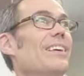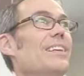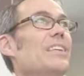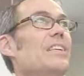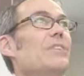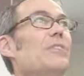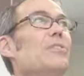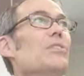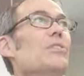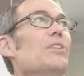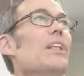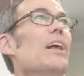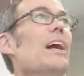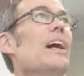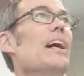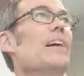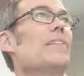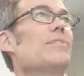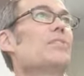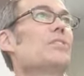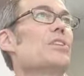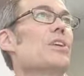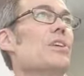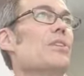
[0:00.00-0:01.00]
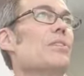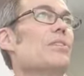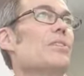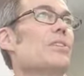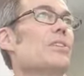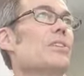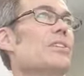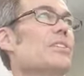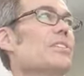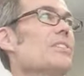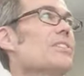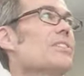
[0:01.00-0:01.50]
give your lives
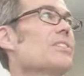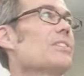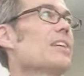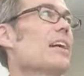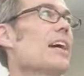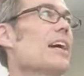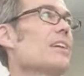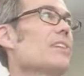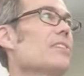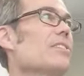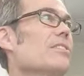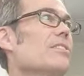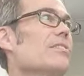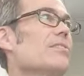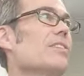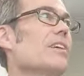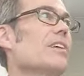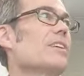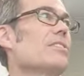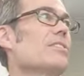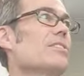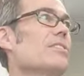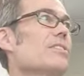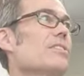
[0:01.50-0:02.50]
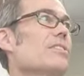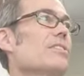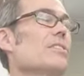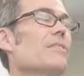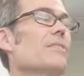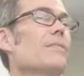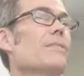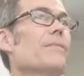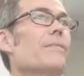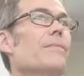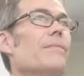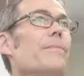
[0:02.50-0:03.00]
over as a sacrifice.
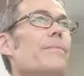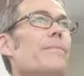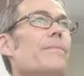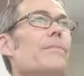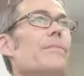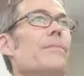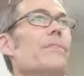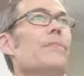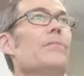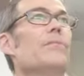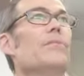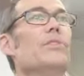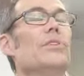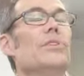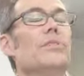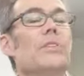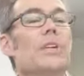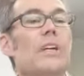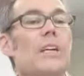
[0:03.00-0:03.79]
In view of